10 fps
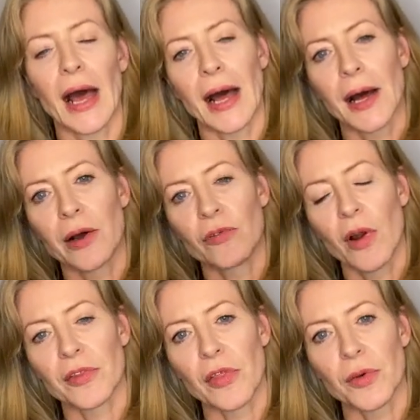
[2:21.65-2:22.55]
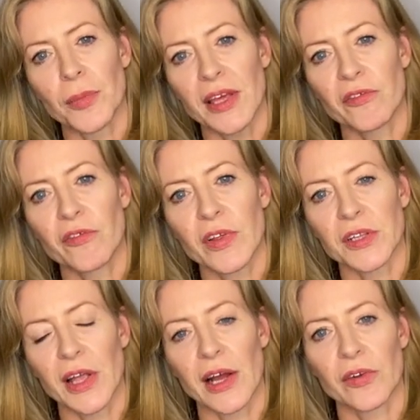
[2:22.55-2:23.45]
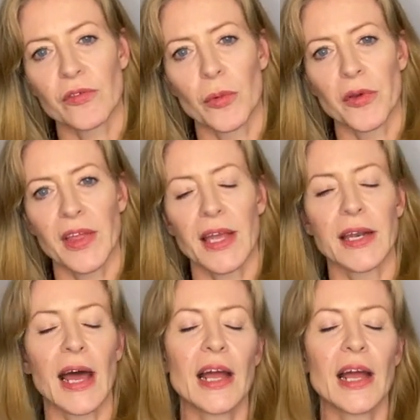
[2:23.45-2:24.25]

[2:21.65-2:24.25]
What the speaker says: rather than being filled out from within.